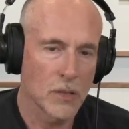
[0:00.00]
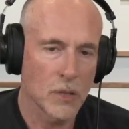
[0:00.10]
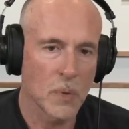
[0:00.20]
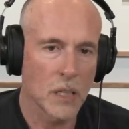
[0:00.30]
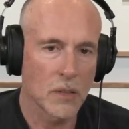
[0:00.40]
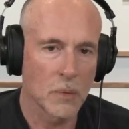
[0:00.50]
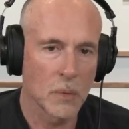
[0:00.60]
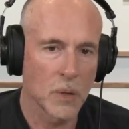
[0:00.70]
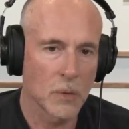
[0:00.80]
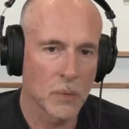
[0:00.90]
smart enough to be
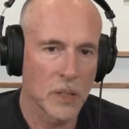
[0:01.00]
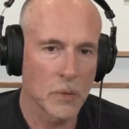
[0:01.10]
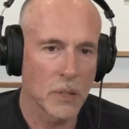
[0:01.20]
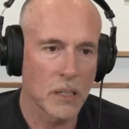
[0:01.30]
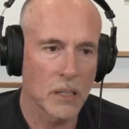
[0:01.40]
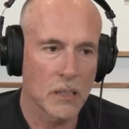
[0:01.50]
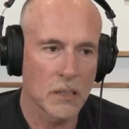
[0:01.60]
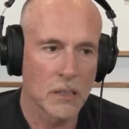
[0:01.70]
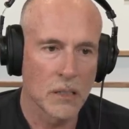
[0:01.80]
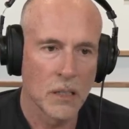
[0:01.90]
born with rich
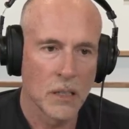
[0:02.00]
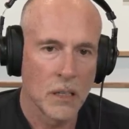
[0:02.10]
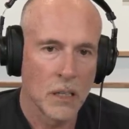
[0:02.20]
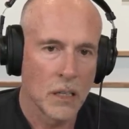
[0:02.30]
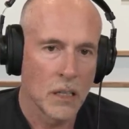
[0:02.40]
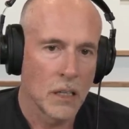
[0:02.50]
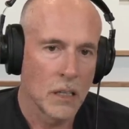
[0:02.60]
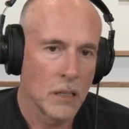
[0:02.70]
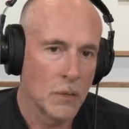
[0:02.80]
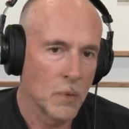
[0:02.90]
parents,
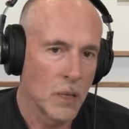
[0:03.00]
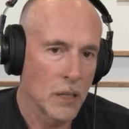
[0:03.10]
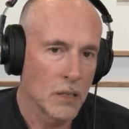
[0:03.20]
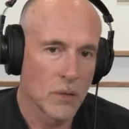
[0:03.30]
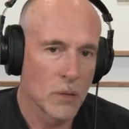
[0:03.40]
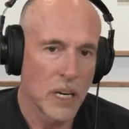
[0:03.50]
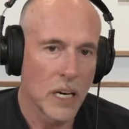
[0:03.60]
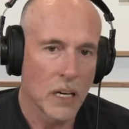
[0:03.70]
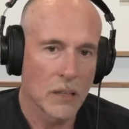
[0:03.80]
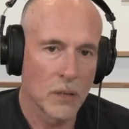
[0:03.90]
you want to do the
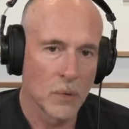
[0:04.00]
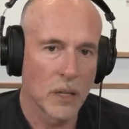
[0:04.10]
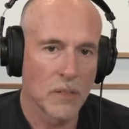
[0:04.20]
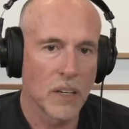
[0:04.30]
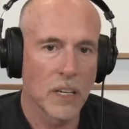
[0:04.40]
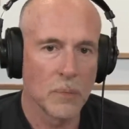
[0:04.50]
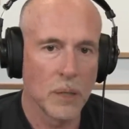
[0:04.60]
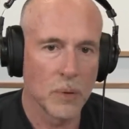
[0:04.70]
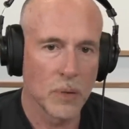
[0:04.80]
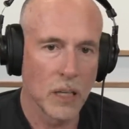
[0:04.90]
math and you want to find
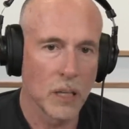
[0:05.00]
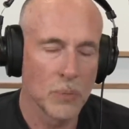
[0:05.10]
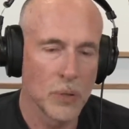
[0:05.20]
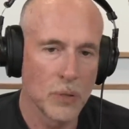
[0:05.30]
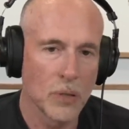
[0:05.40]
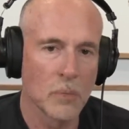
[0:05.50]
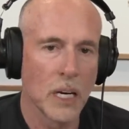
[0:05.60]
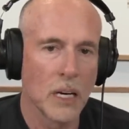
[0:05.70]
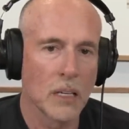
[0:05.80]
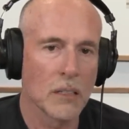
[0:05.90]
people who can help you do the
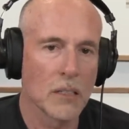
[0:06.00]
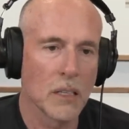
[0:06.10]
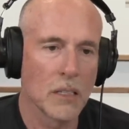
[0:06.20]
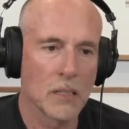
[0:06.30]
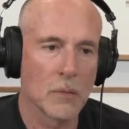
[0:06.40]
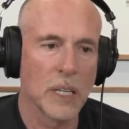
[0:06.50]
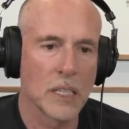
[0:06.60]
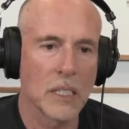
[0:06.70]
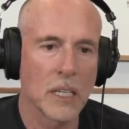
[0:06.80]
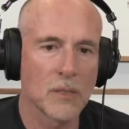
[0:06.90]
math and say, does it make
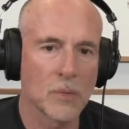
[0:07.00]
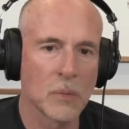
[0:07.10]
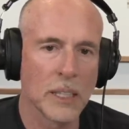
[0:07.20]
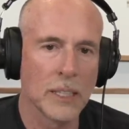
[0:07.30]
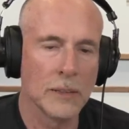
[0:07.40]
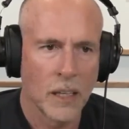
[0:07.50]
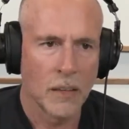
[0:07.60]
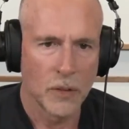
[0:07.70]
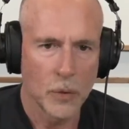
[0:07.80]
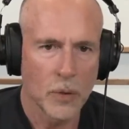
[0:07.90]
sense for me?
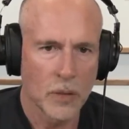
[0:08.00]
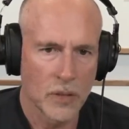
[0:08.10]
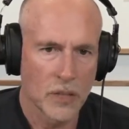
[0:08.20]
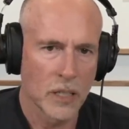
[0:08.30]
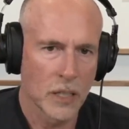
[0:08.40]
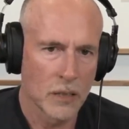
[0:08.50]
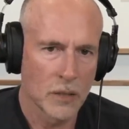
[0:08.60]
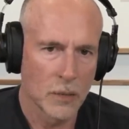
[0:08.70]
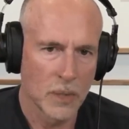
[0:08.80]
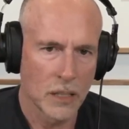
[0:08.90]
If you don't understand how to do
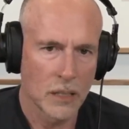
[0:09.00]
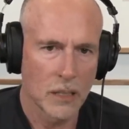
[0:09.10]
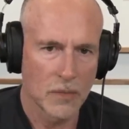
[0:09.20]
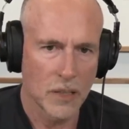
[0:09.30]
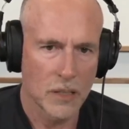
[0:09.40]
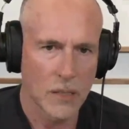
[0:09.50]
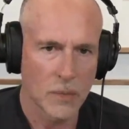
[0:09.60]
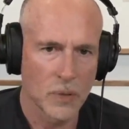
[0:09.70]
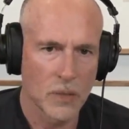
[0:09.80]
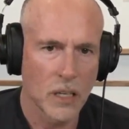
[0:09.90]
the math, you need to find
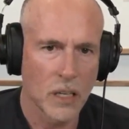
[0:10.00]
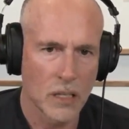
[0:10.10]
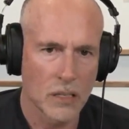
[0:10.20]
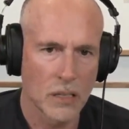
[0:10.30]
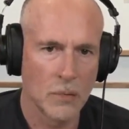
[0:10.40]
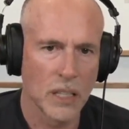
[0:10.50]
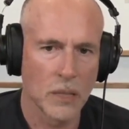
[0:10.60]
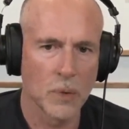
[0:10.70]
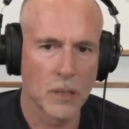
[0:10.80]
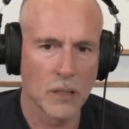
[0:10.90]
someone who does and make a
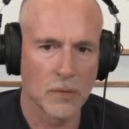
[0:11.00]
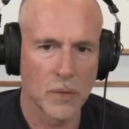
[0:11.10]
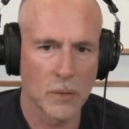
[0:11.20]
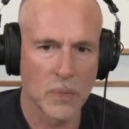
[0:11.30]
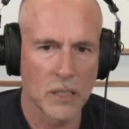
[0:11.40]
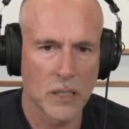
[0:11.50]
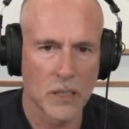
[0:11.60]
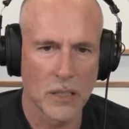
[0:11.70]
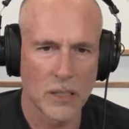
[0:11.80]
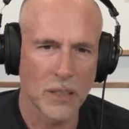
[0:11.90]
really informed
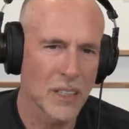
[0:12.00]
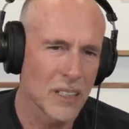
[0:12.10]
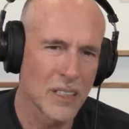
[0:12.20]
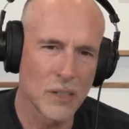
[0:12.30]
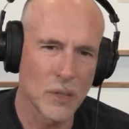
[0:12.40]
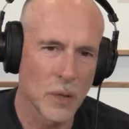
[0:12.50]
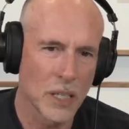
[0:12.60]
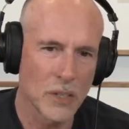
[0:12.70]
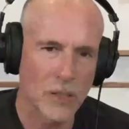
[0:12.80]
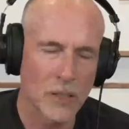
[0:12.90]
decision. So I think it's
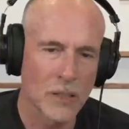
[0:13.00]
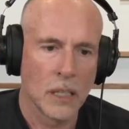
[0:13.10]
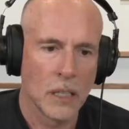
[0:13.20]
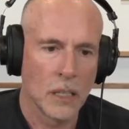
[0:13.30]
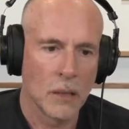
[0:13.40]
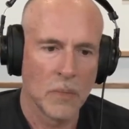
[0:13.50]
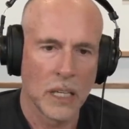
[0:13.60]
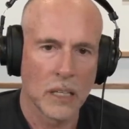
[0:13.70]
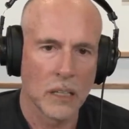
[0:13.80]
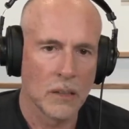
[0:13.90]
situational, and then
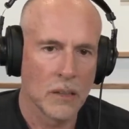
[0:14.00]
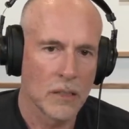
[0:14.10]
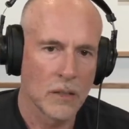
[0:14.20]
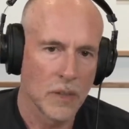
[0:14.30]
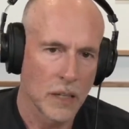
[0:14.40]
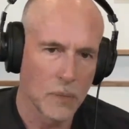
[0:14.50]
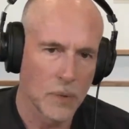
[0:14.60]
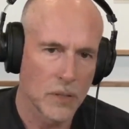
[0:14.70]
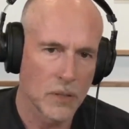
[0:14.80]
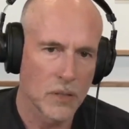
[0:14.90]
this is a very
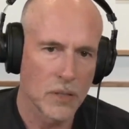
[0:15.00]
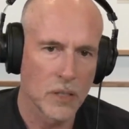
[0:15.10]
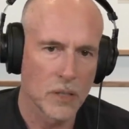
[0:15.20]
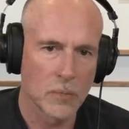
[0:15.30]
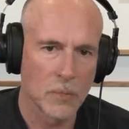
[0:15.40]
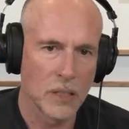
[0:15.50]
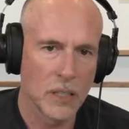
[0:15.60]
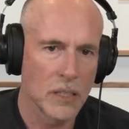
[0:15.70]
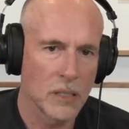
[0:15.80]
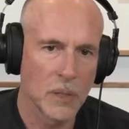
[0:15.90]
personal decision, but you
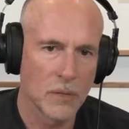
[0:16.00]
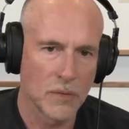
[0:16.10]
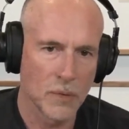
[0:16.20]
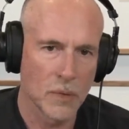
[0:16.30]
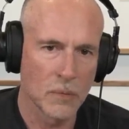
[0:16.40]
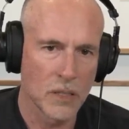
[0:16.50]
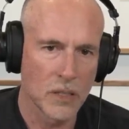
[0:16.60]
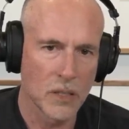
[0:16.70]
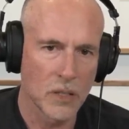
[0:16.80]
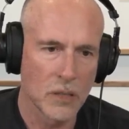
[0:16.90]
need to be an informed
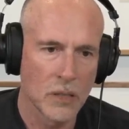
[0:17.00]
decision.